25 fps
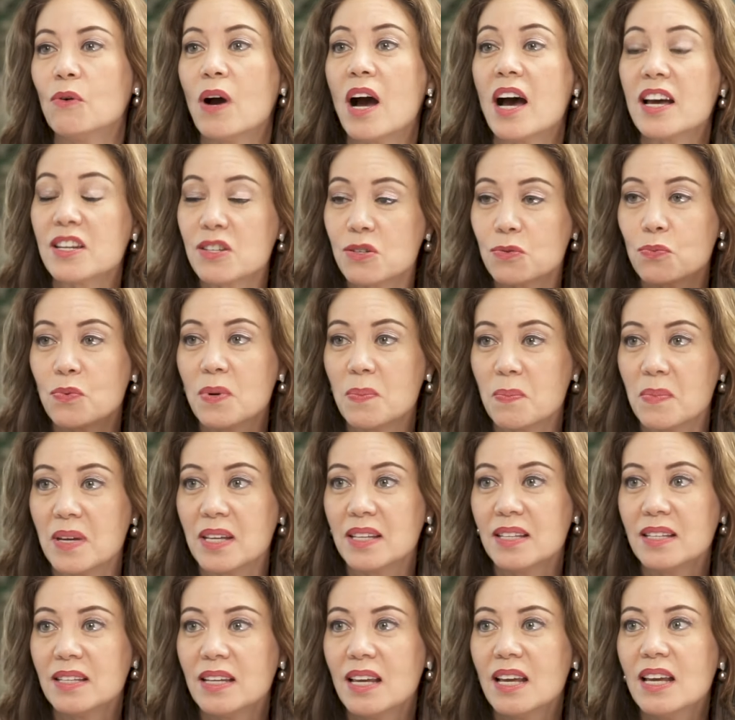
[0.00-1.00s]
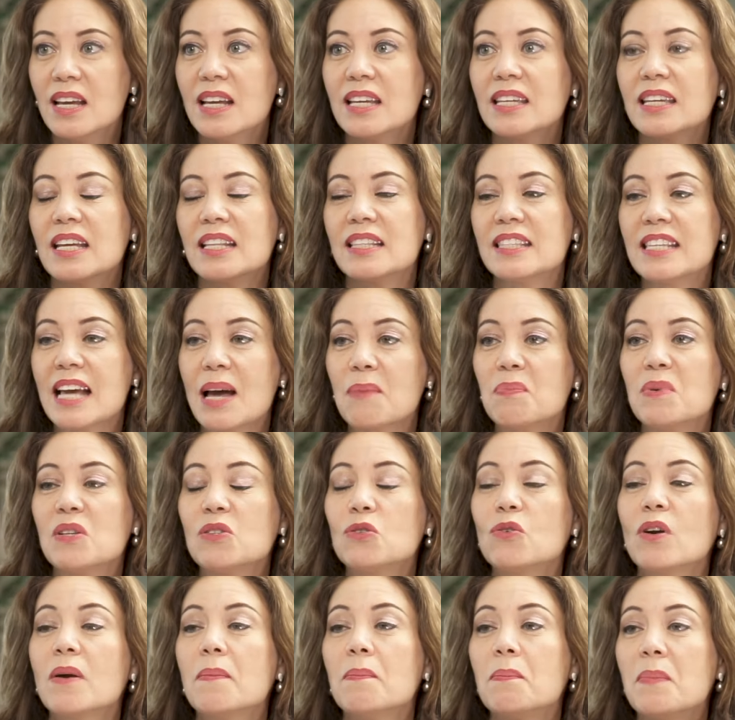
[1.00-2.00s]
Us women can tap
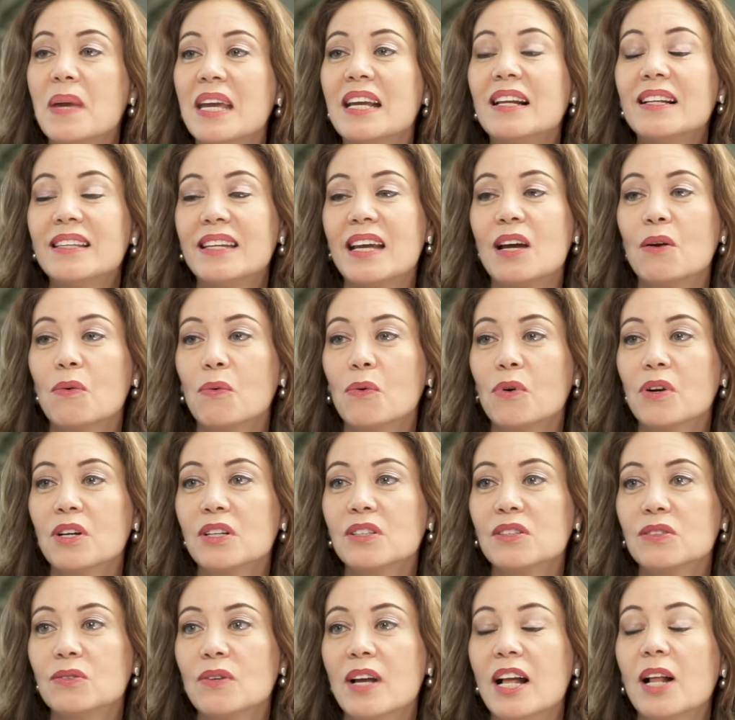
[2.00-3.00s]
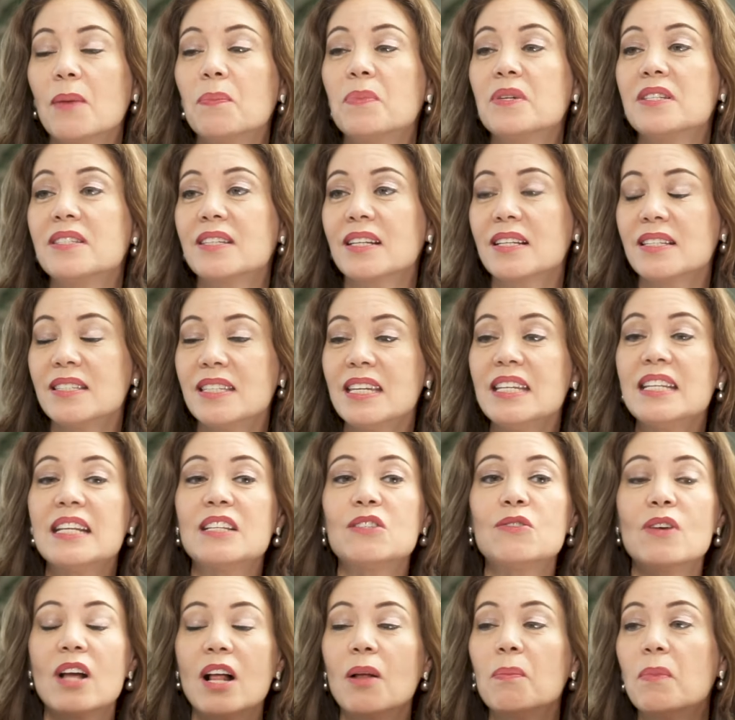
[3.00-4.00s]
into our male networks to help us succeed
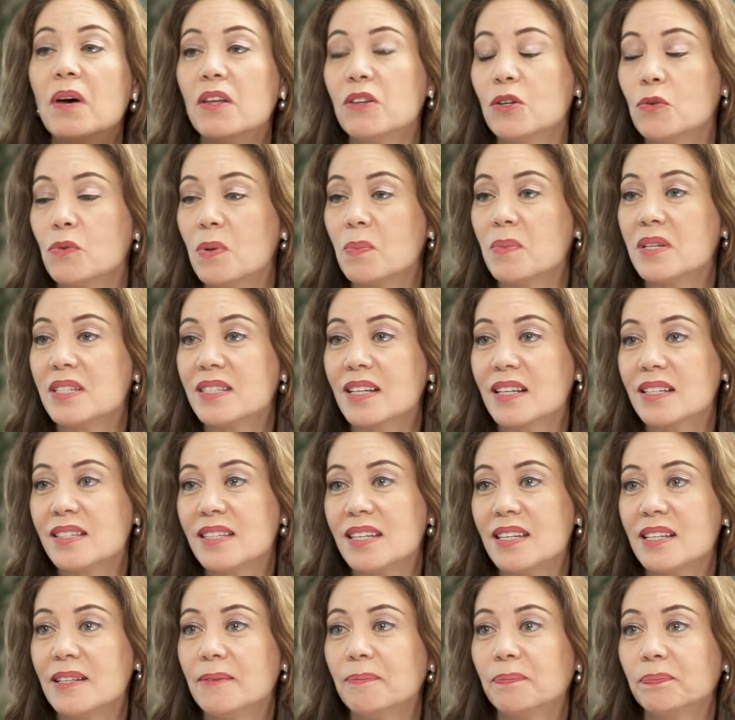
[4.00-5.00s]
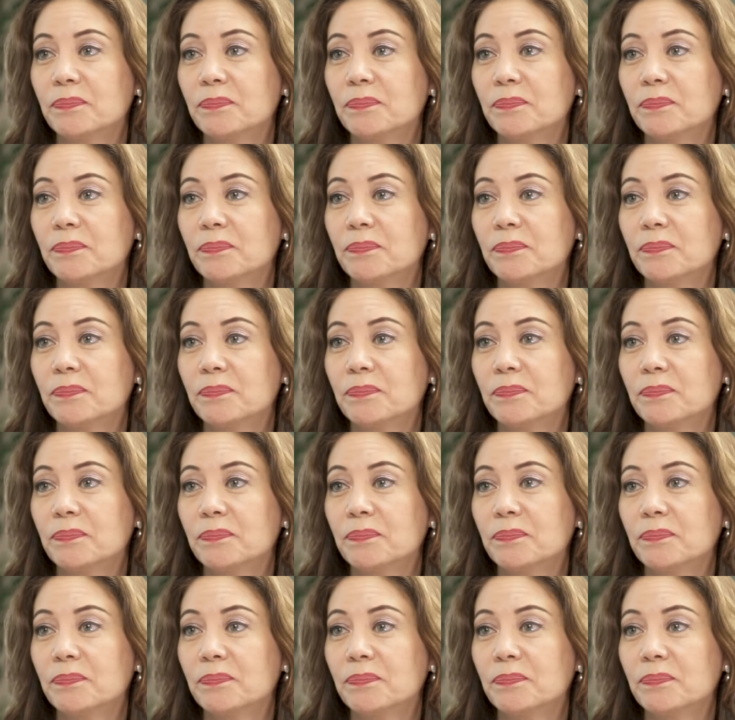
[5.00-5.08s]
and to help other women succeed.